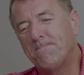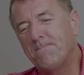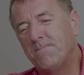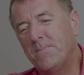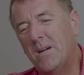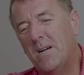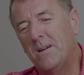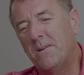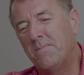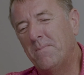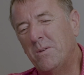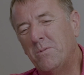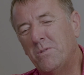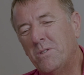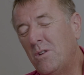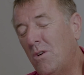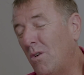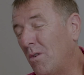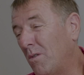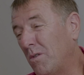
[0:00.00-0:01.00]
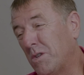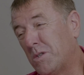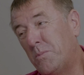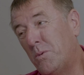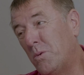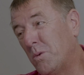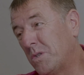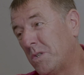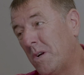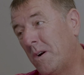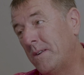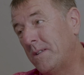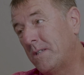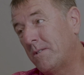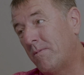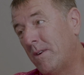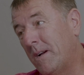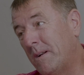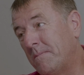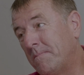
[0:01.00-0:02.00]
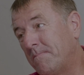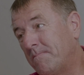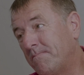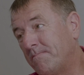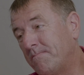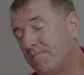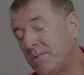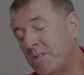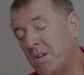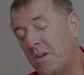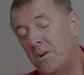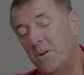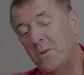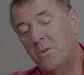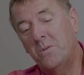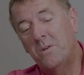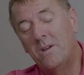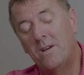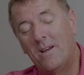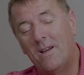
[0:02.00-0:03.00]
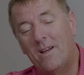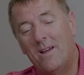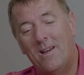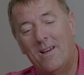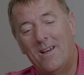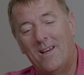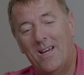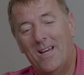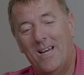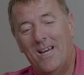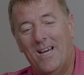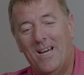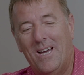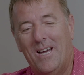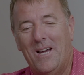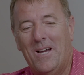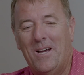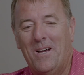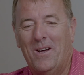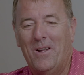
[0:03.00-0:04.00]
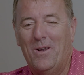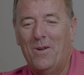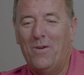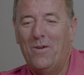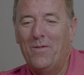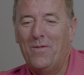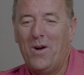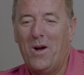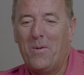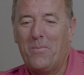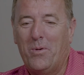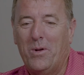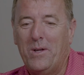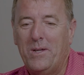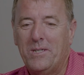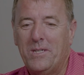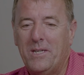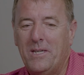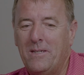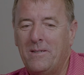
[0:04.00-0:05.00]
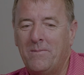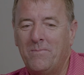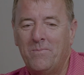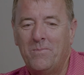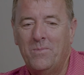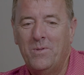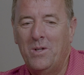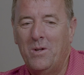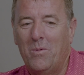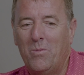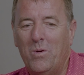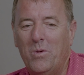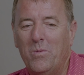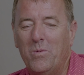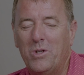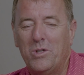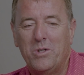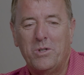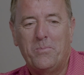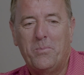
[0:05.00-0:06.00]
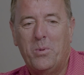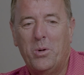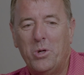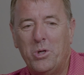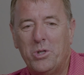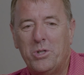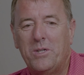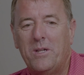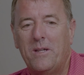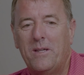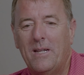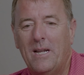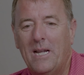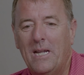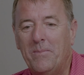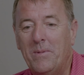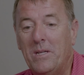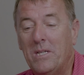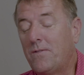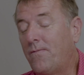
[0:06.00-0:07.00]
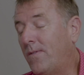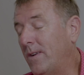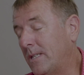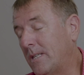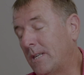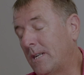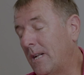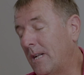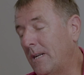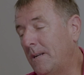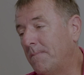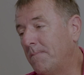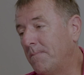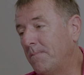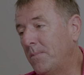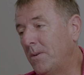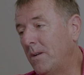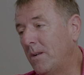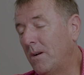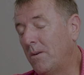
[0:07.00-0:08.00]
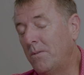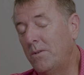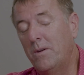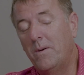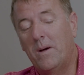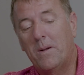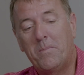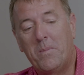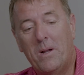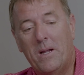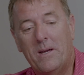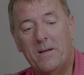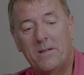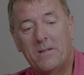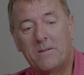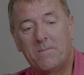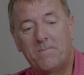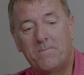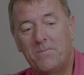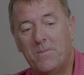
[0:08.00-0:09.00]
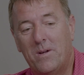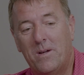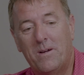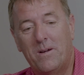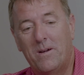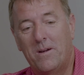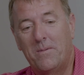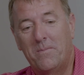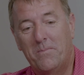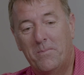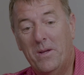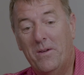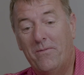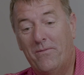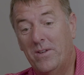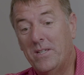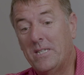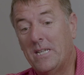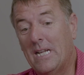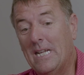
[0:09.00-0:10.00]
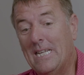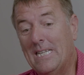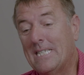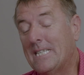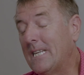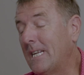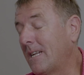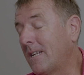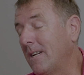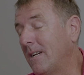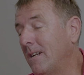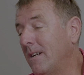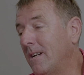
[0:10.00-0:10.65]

there was not a lot of sports science around. So a lot of our pre-season, we were just pushed to the limits physically. You had players being physically sick